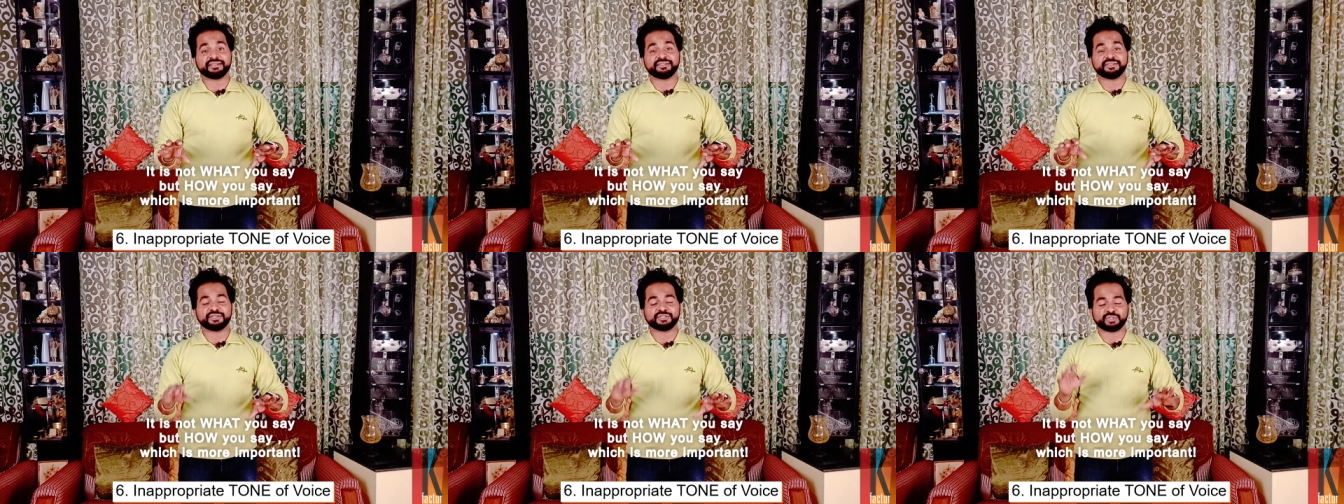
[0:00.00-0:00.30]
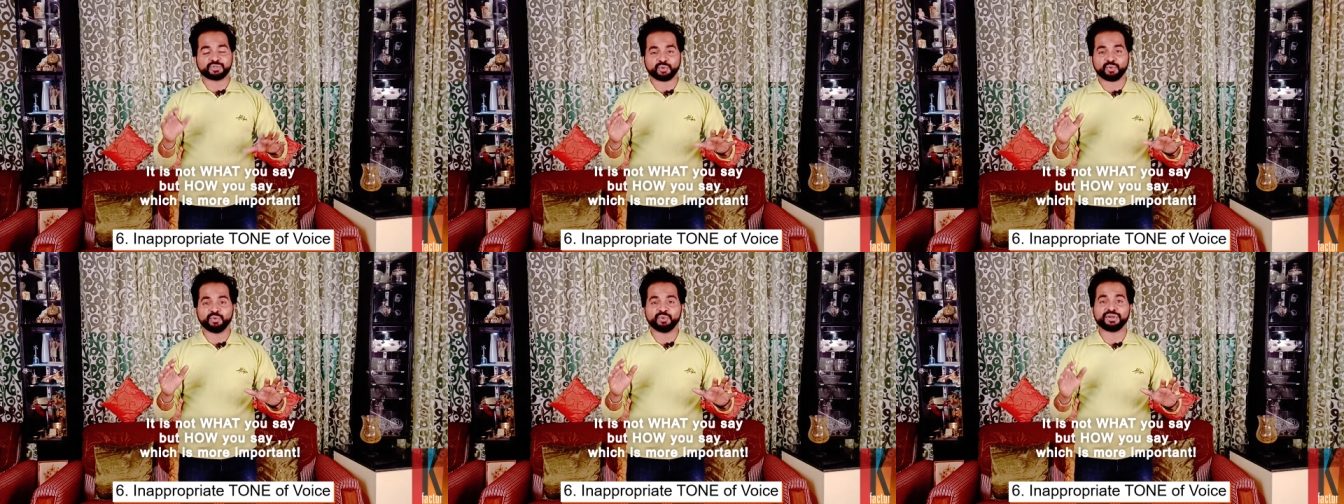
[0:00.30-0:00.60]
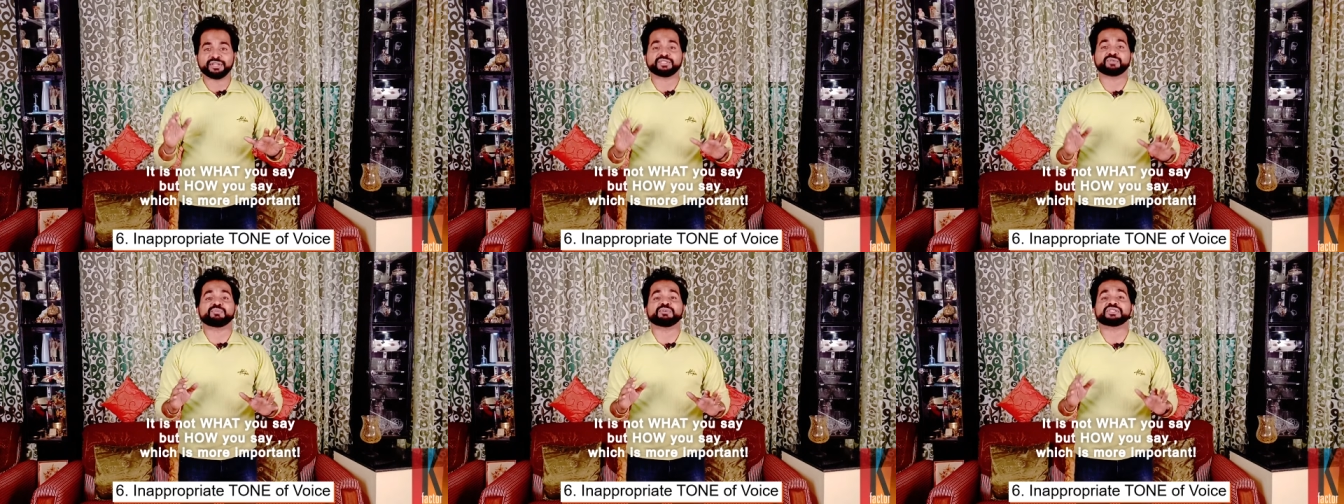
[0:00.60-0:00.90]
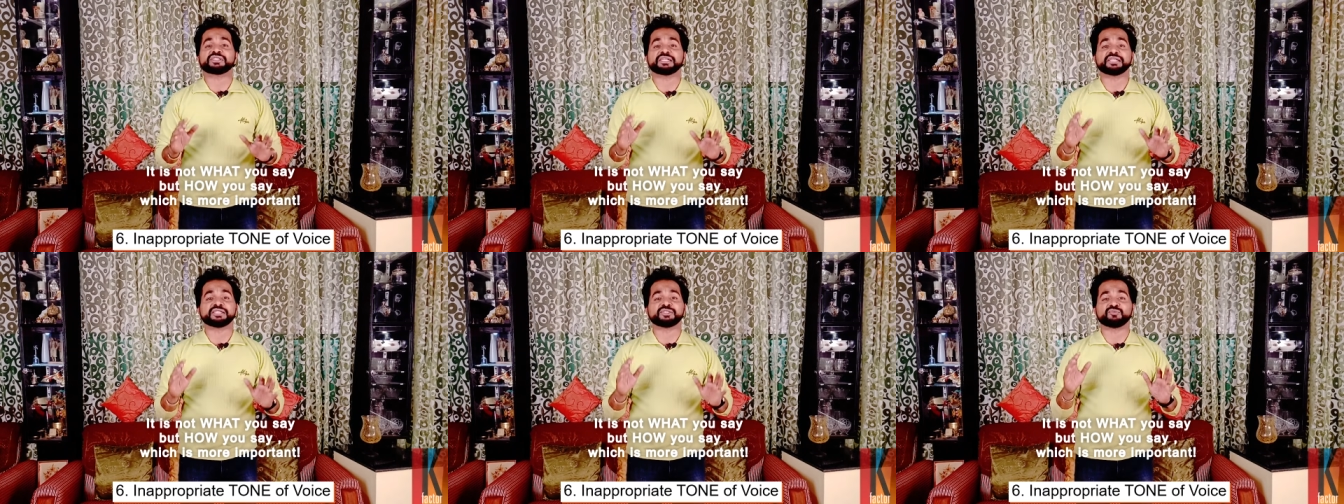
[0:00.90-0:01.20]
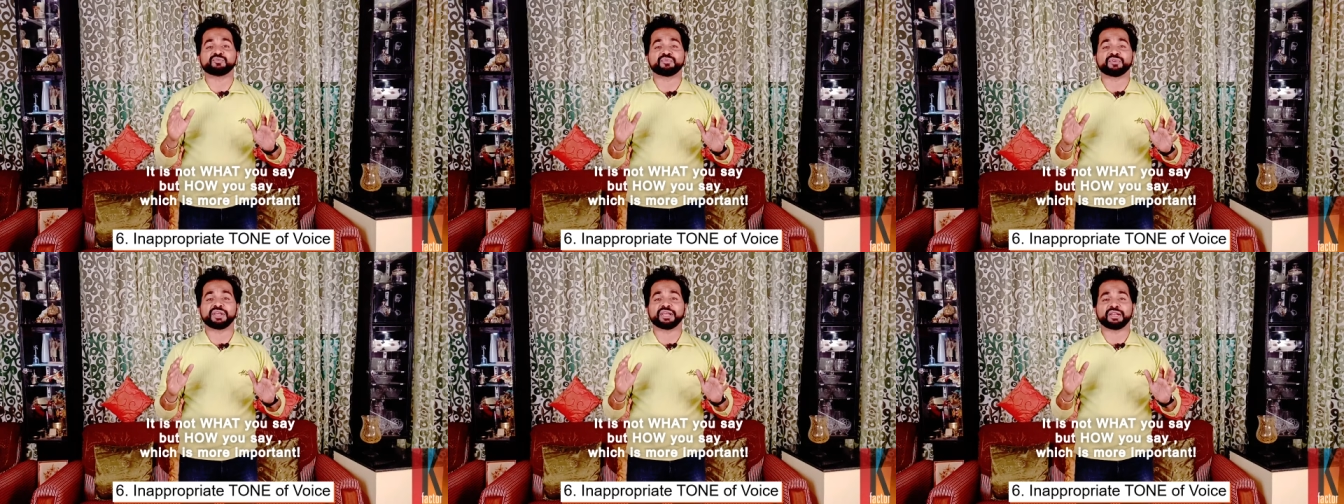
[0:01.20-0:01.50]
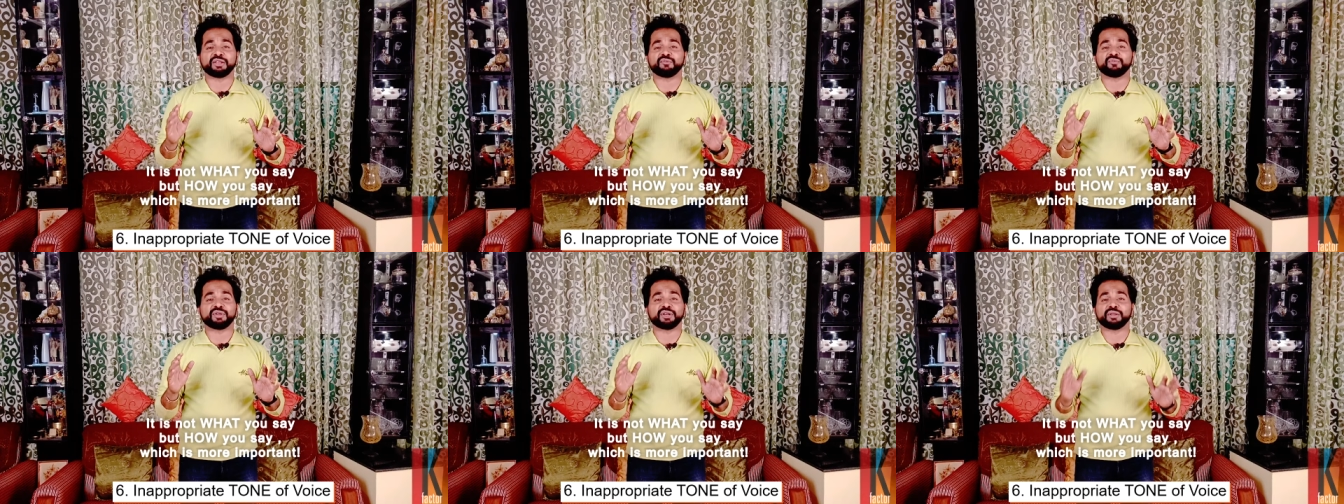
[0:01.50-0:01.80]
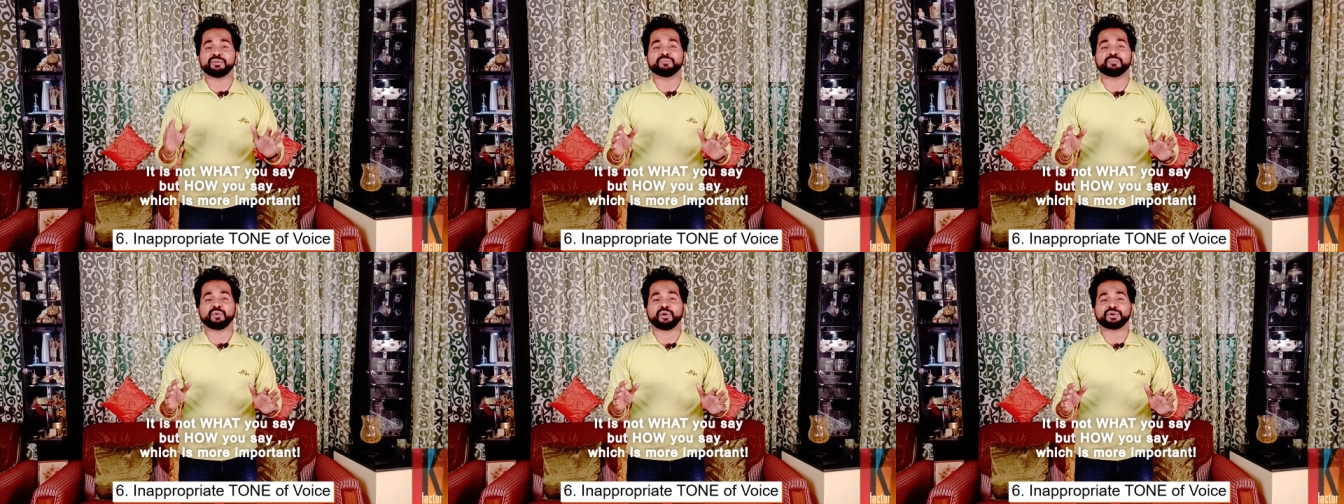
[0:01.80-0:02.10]
The tone especially is very, very
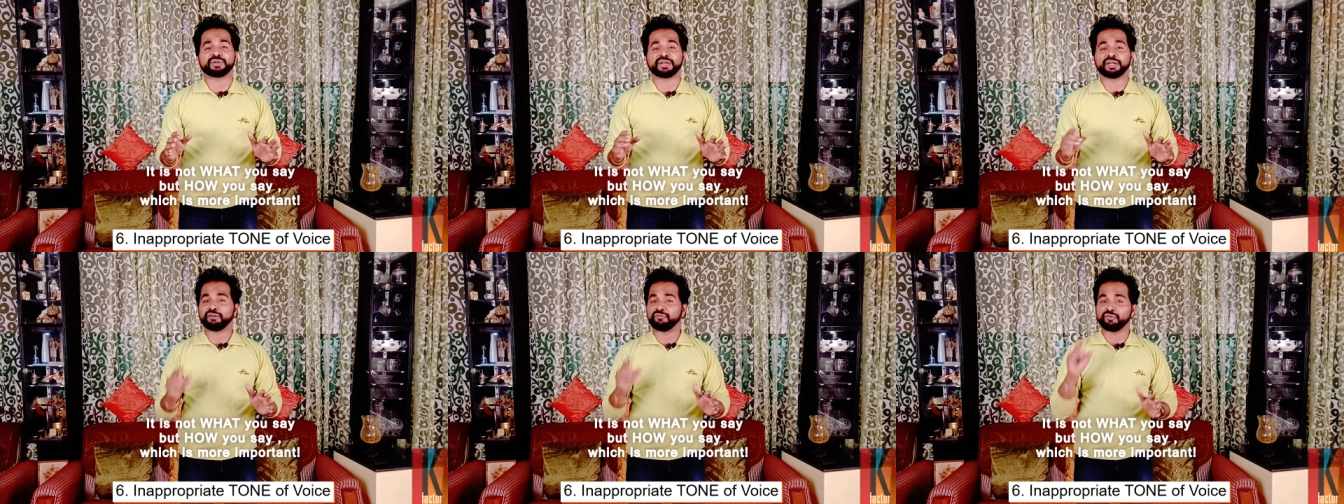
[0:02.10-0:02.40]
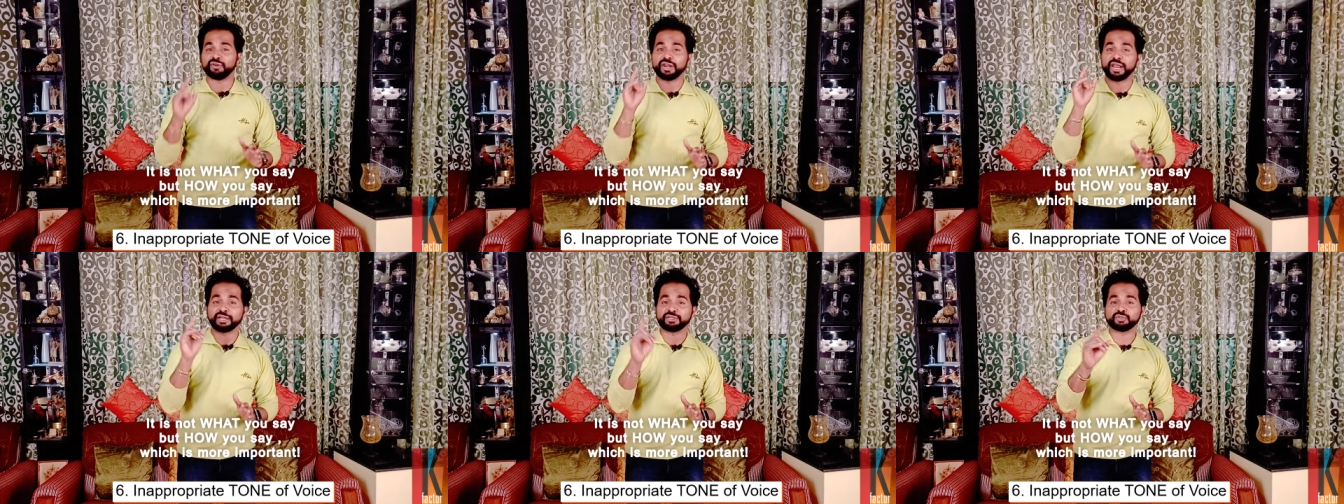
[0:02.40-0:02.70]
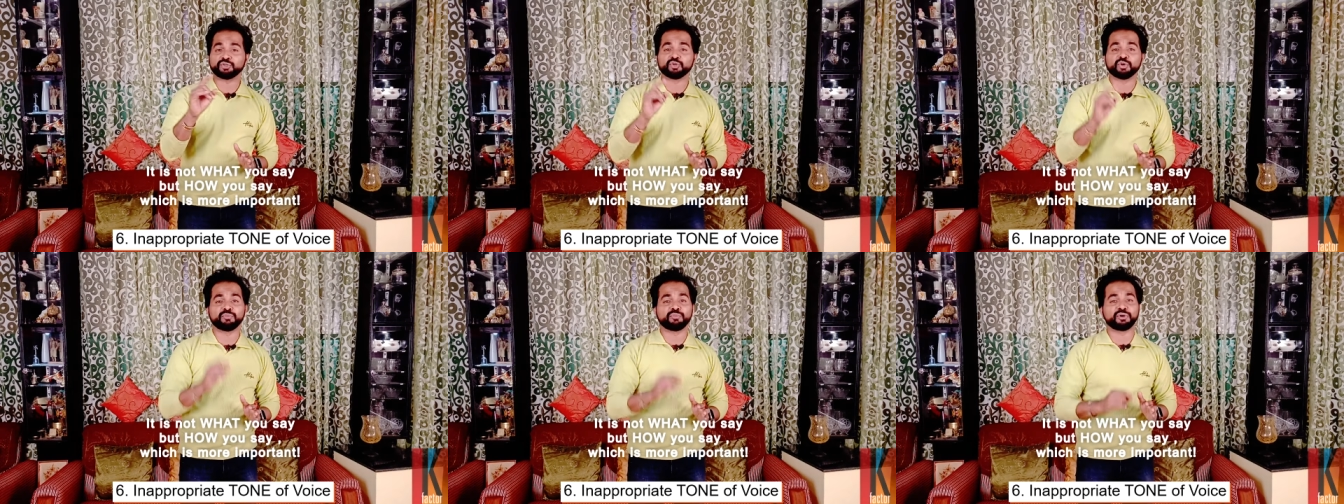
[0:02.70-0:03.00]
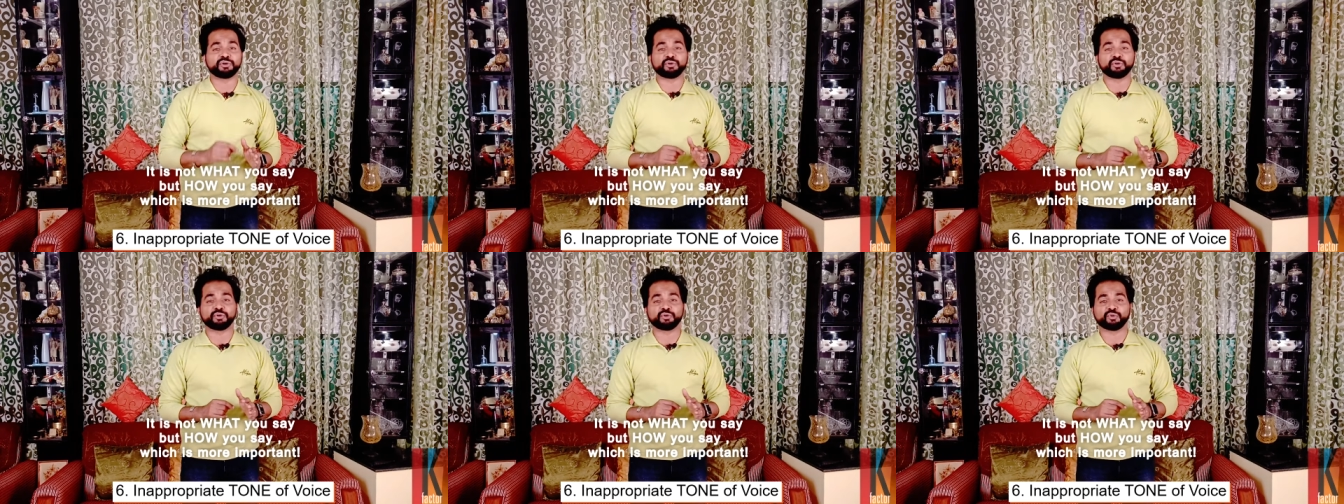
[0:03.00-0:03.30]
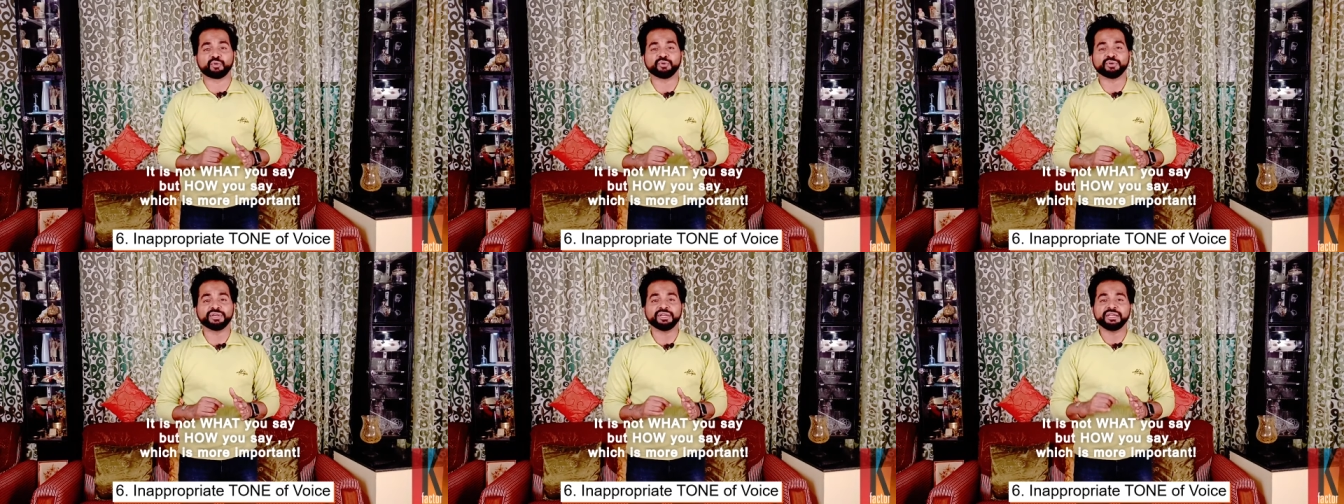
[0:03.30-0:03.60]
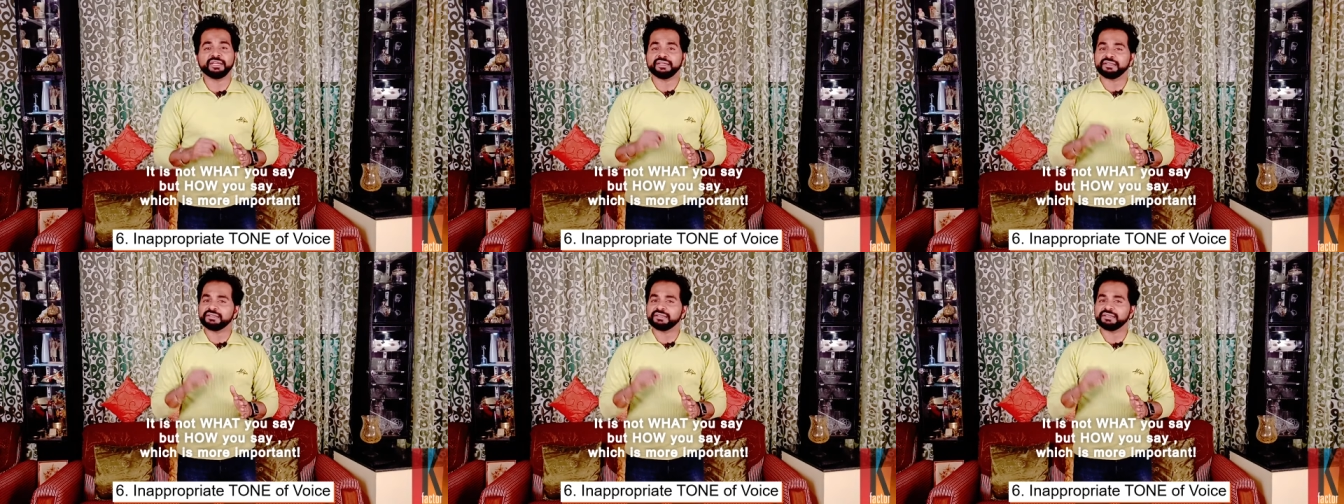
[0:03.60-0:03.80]
important. If you like to know about your tone,